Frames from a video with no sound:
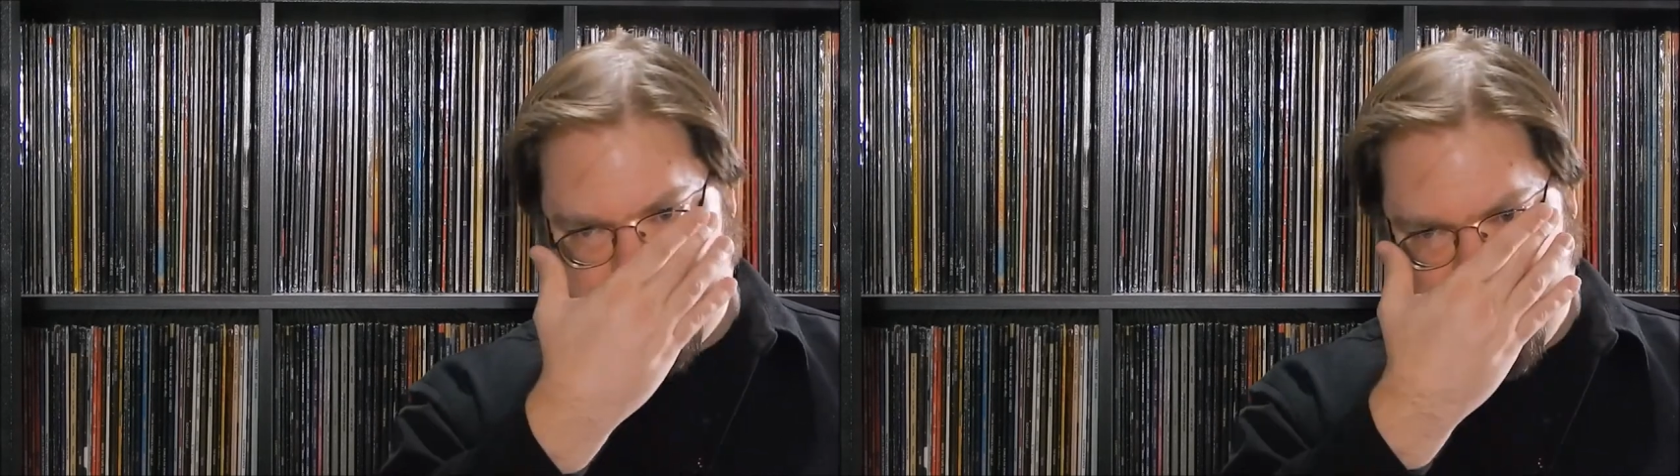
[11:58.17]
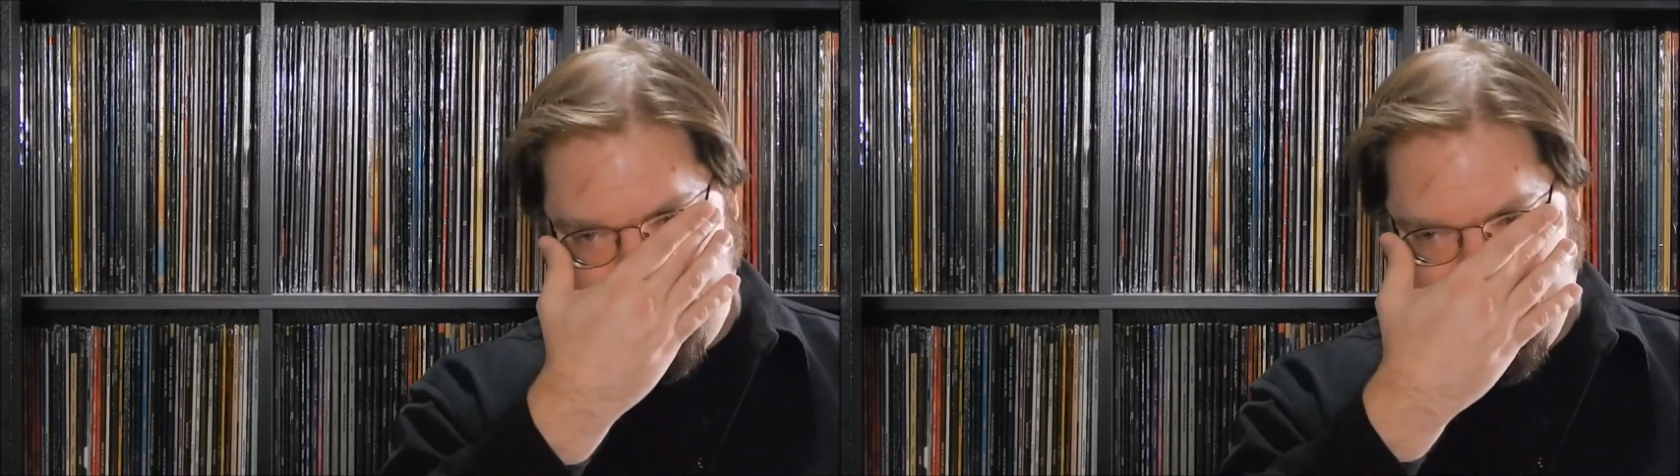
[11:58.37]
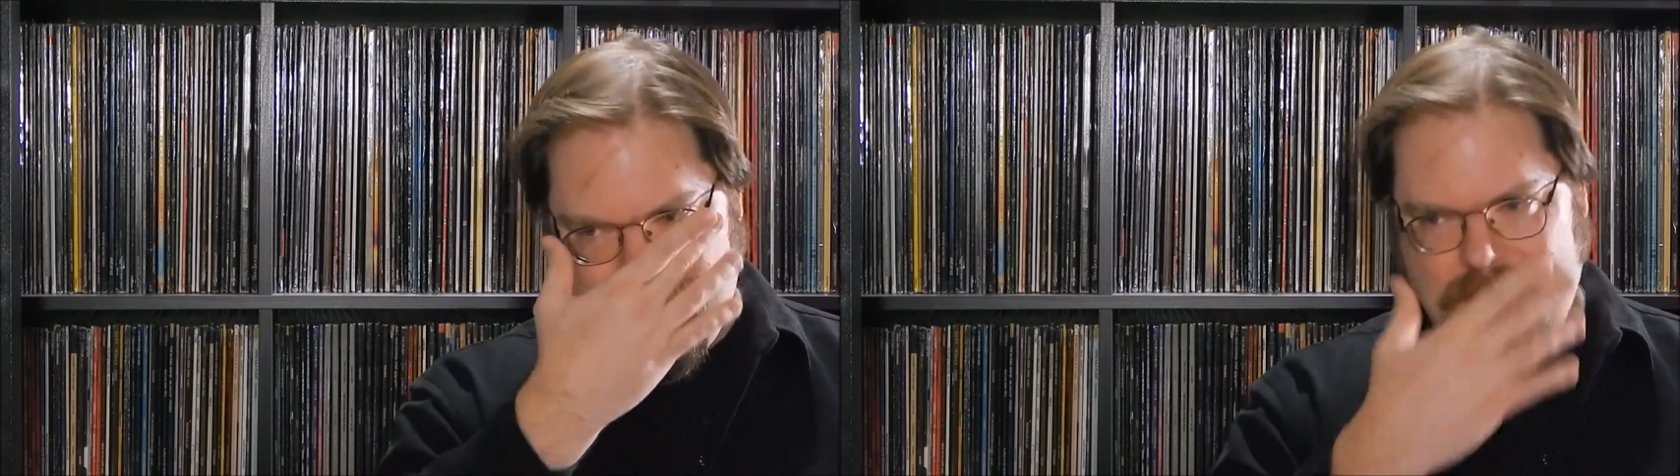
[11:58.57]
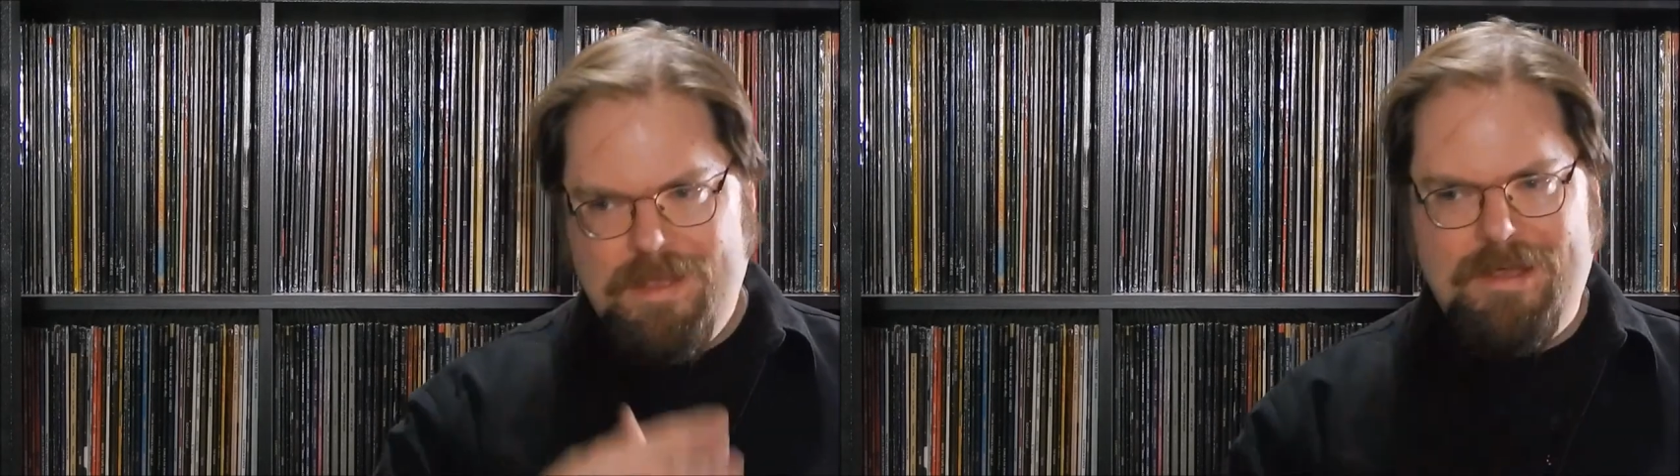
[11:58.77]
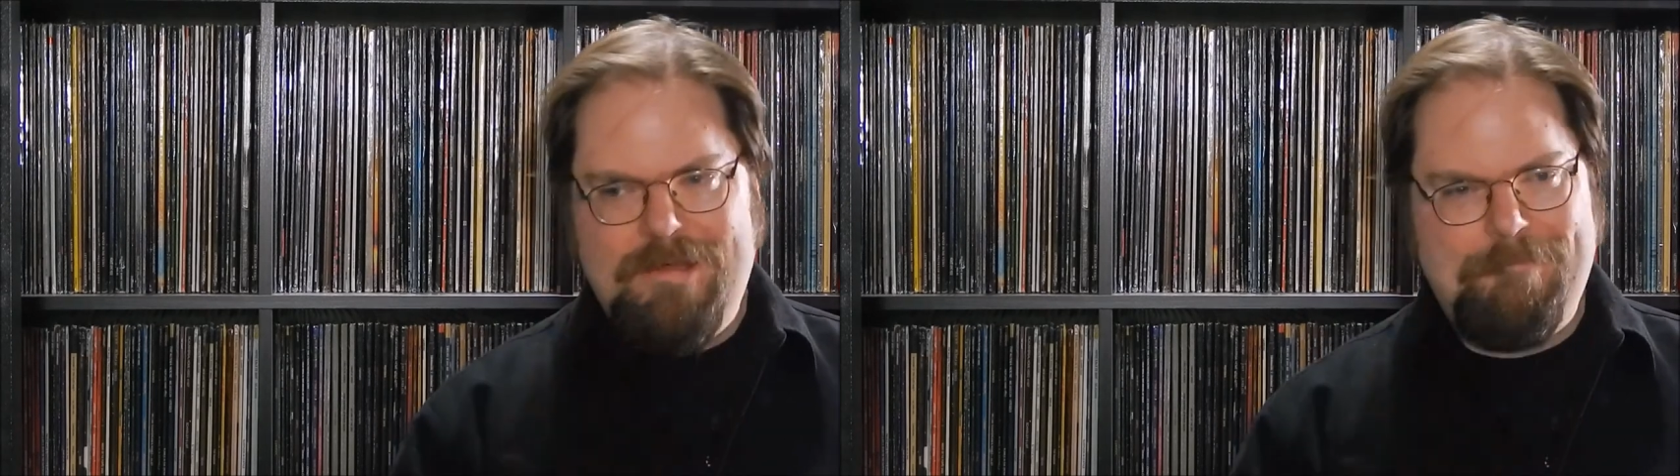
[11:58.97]
So
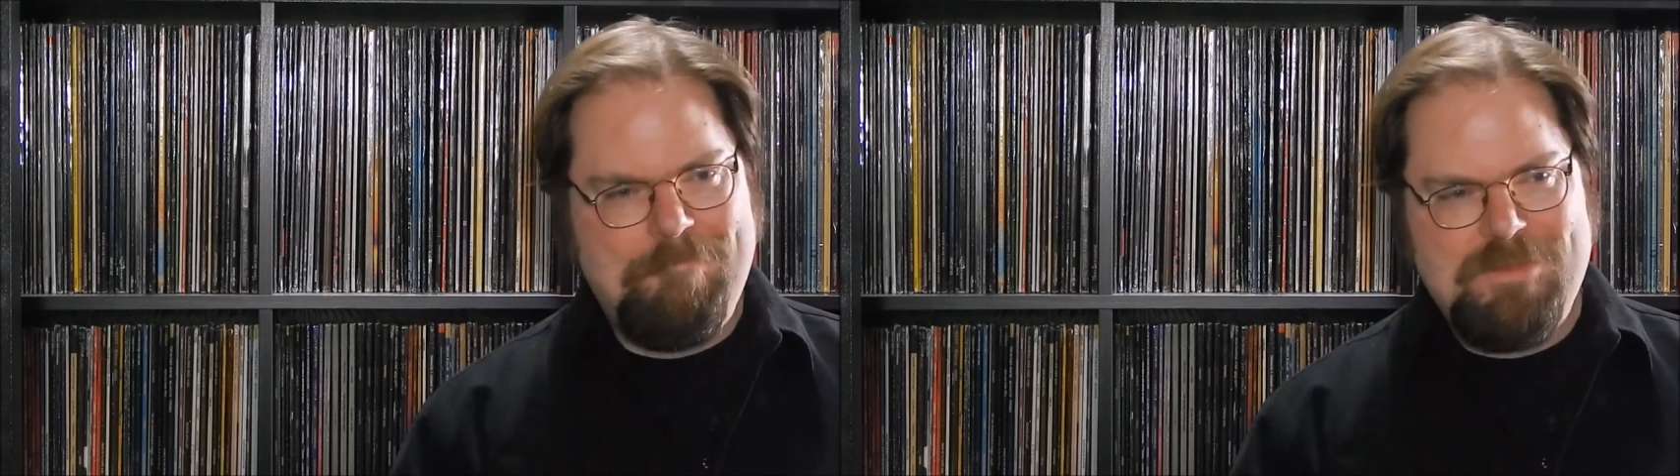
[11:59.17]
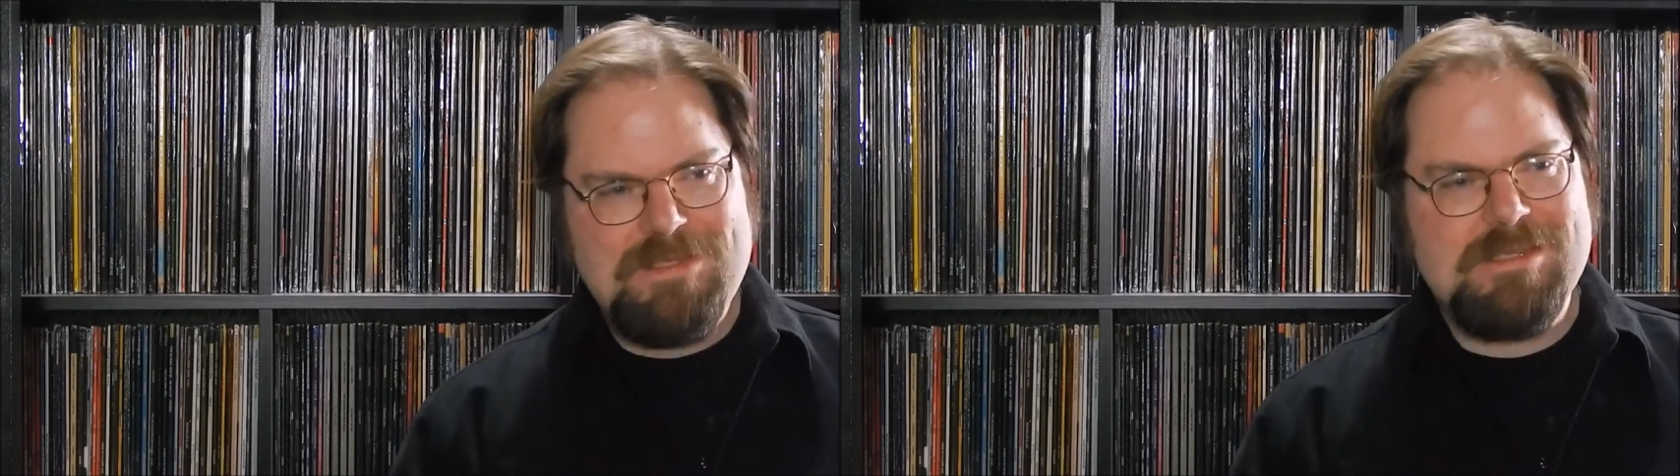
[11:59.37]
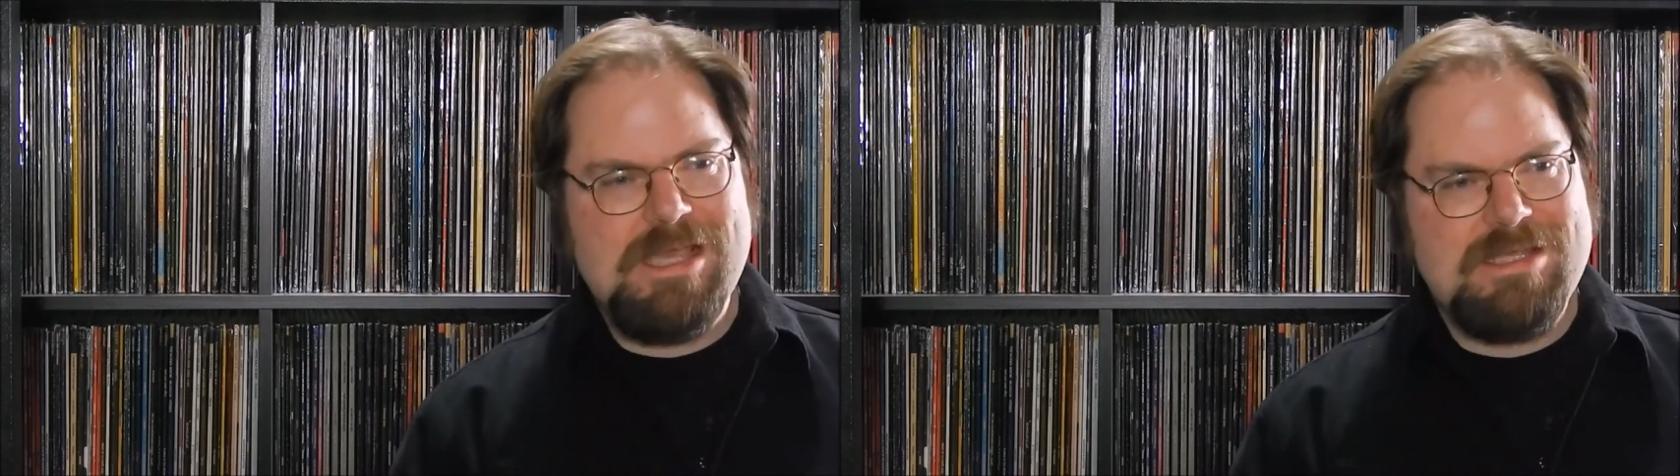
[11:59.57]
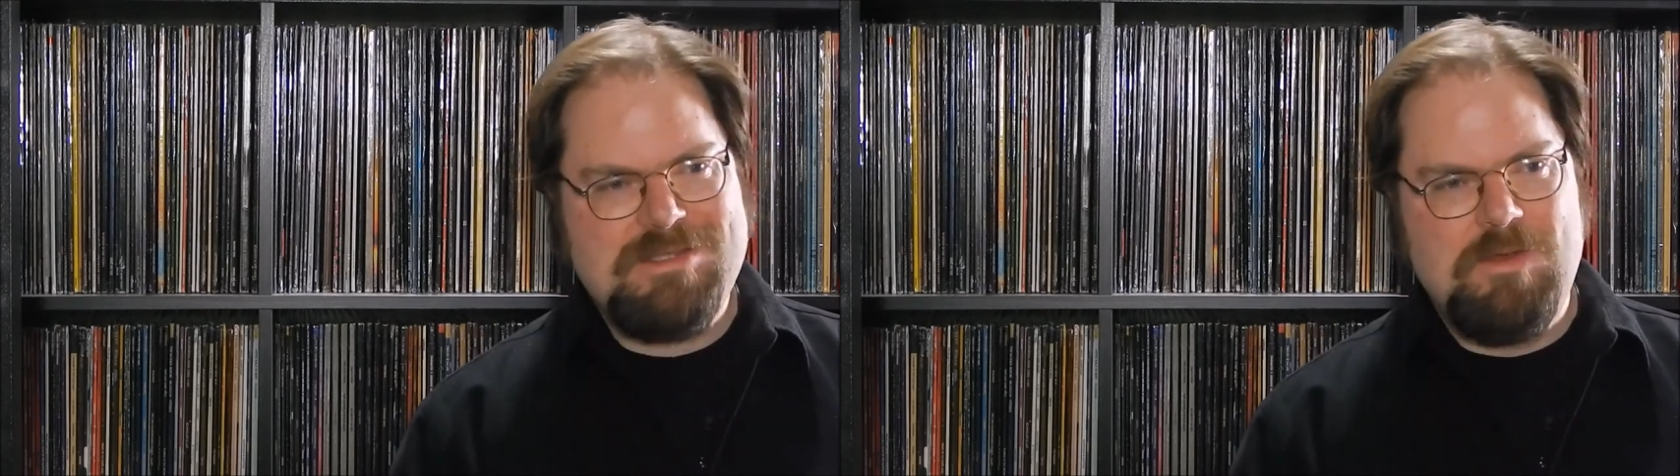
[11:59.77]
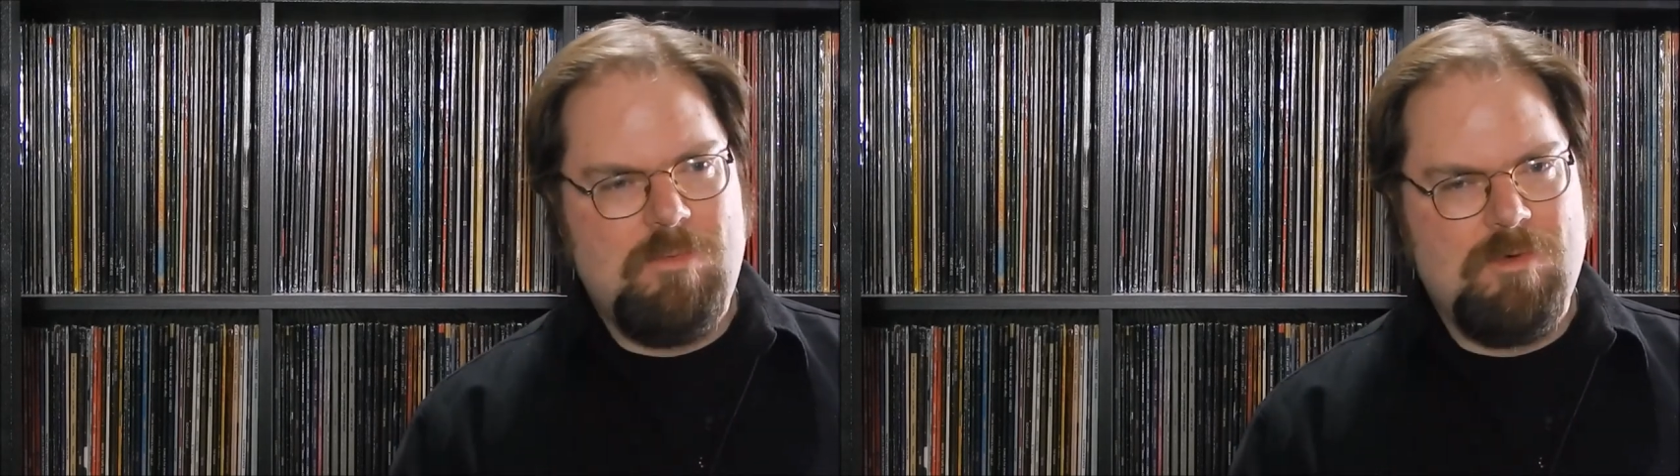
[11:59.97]
these
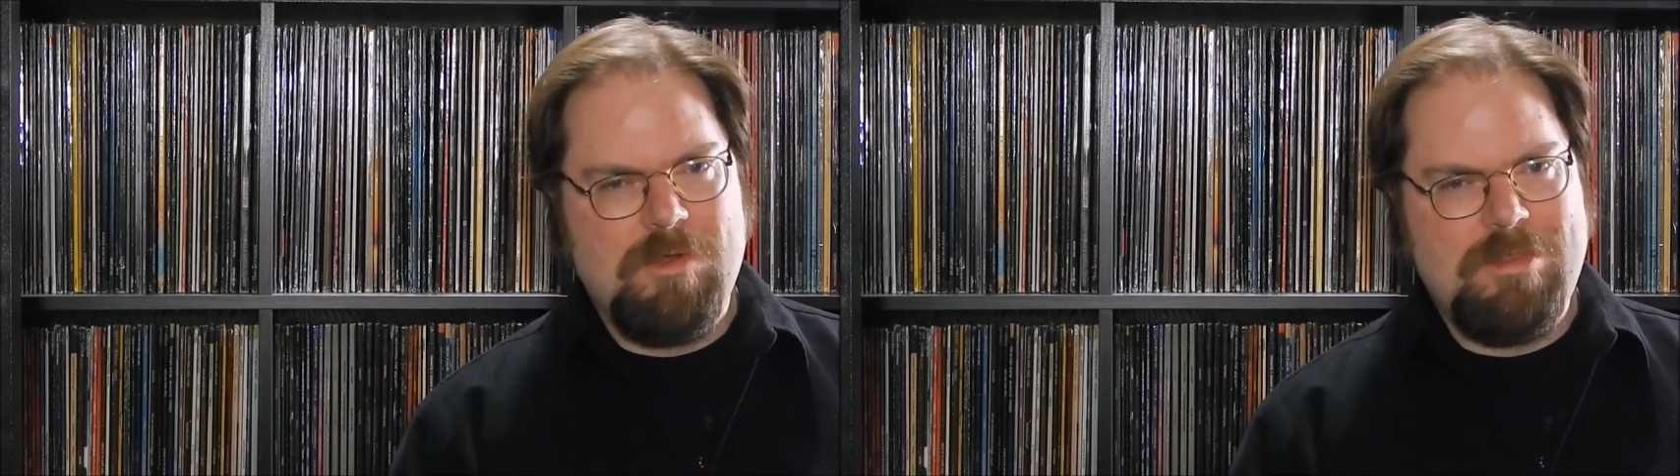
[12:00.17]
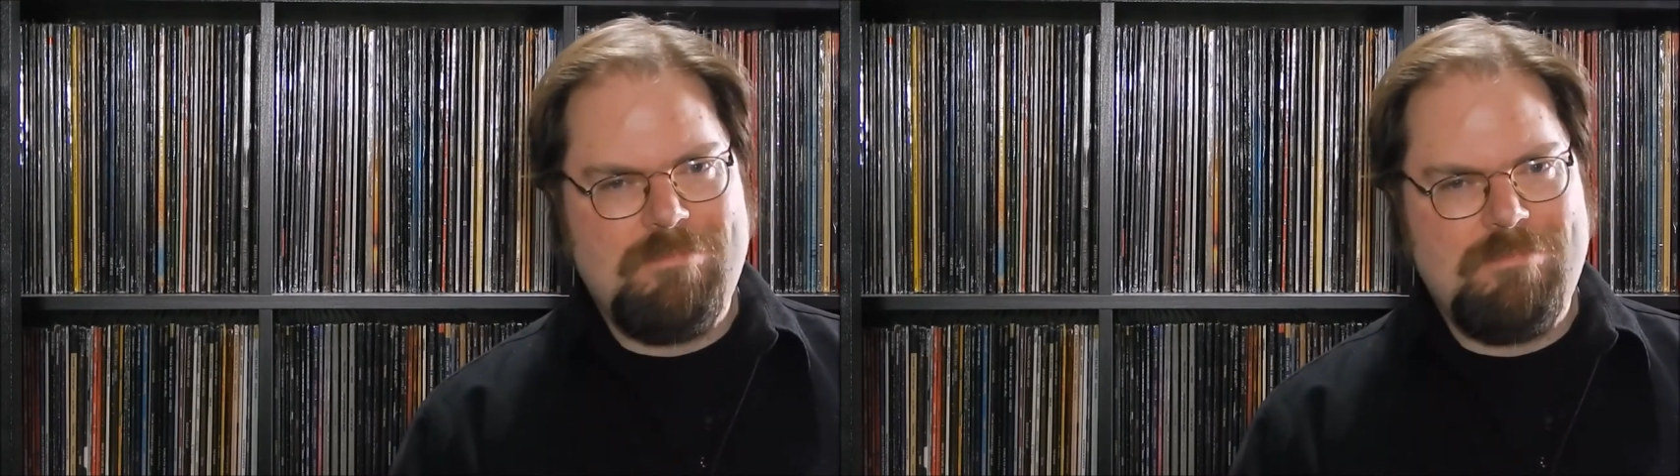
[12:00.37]
guys know more